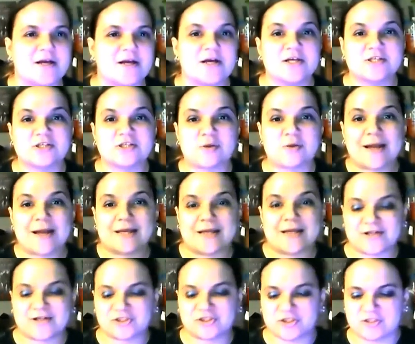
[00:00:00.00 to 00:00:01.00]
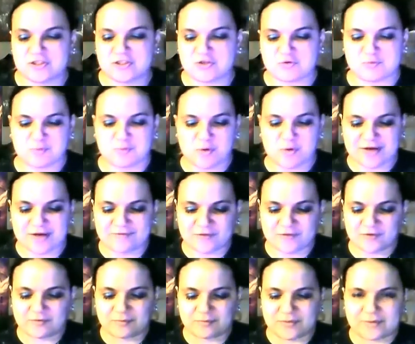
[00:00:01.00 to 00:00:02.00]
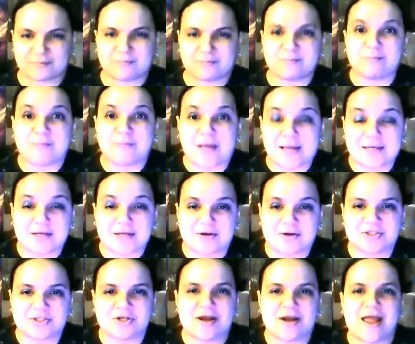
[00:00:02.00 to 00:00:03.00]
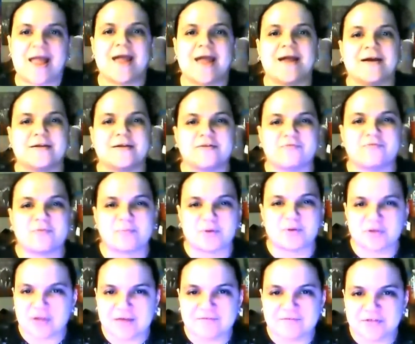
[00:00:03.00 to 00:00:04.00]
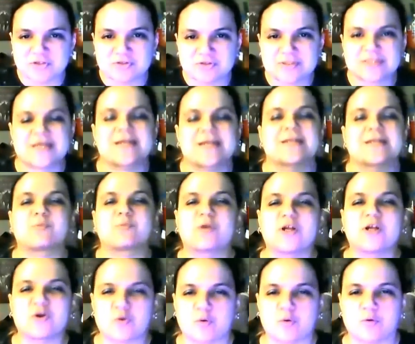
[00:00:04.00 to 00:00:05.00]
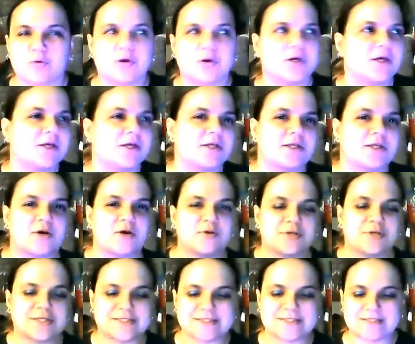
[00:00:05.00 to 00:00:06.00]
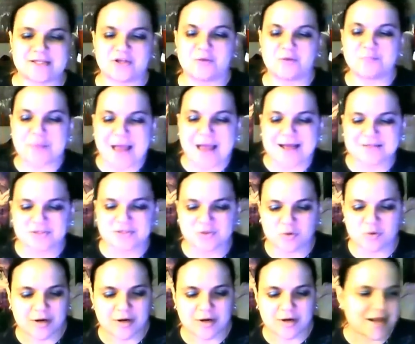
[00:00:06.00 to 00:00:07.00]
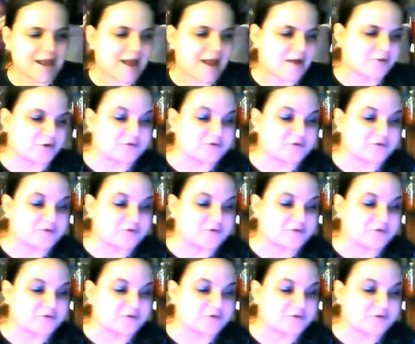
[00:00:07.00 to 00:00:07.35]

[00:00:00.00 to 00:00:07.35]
So I can actually do the point of view from the main character and from their love interest, and it's pretty cool. You get to see their backstory, how they're